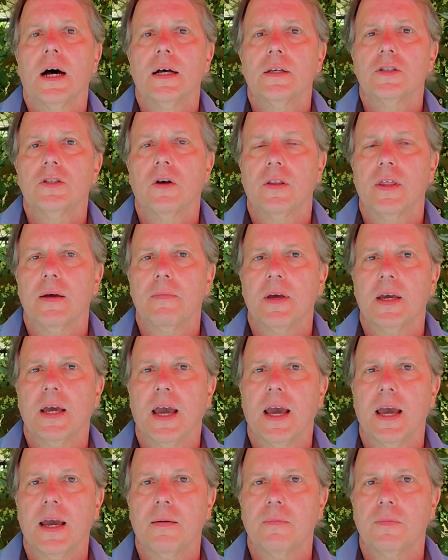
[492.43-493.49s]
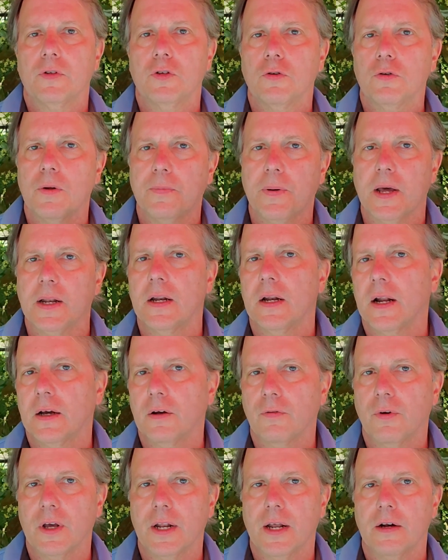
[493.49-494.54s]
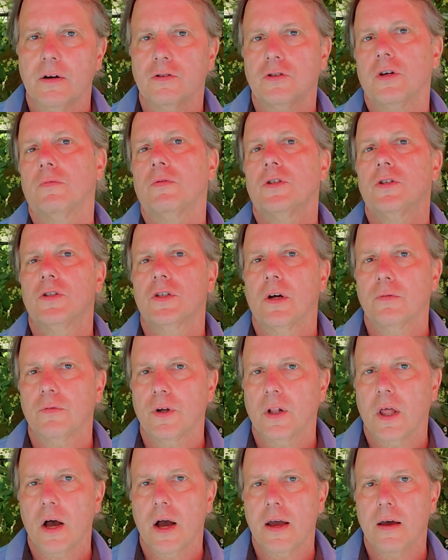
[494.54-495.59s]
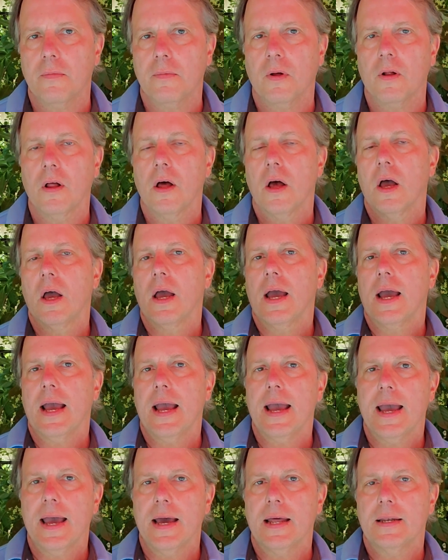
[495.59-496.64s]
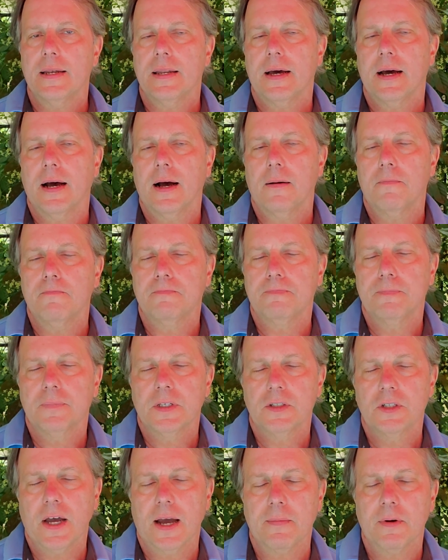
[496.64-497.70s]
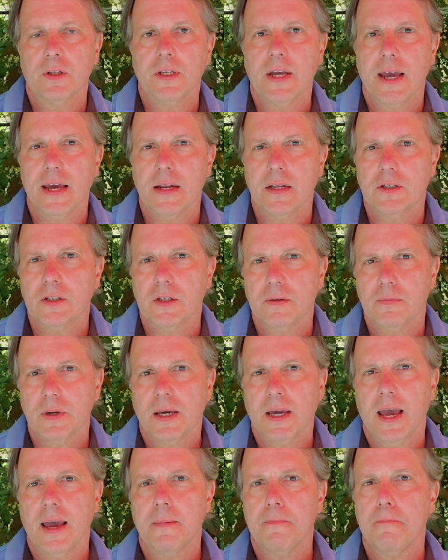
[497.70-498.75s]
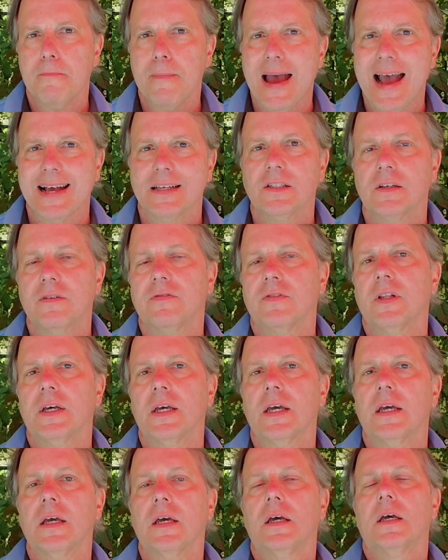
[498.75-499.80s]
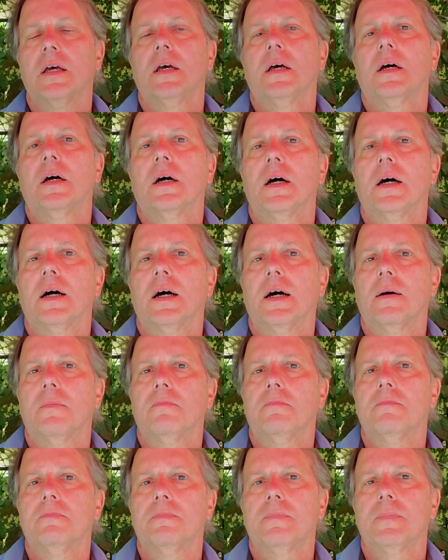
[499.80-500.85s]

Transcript: so they became too dependent on green energy, which is unreliable, and um, simultaneously became massively um,